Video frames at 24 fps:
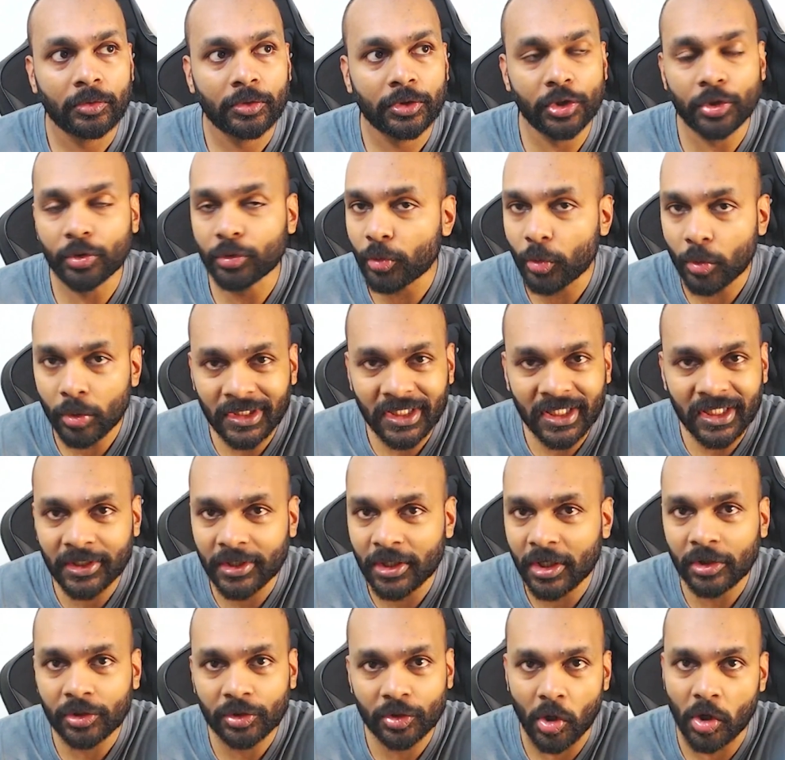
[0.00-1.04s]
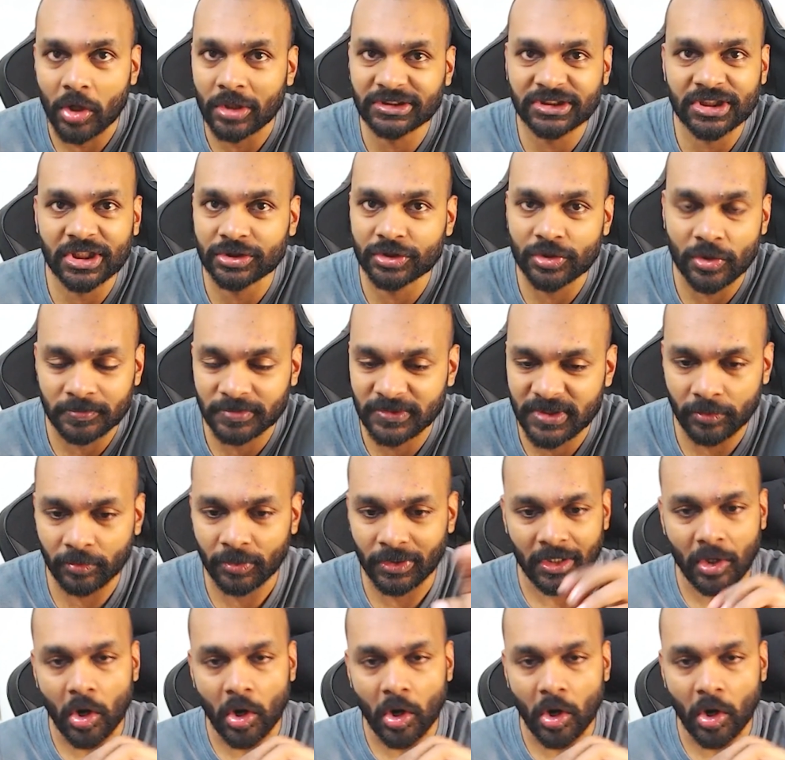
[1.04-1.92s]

You don't need a conscious observer.